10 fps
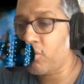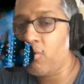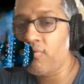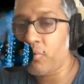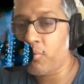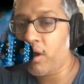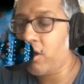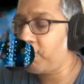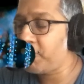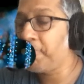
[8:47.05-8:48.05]

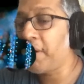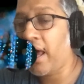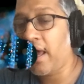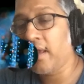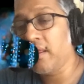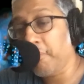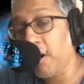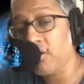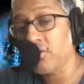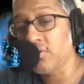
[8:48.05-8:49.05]
overwhelmed by the
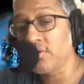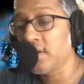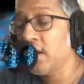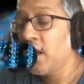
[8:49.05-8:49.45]
Mongols,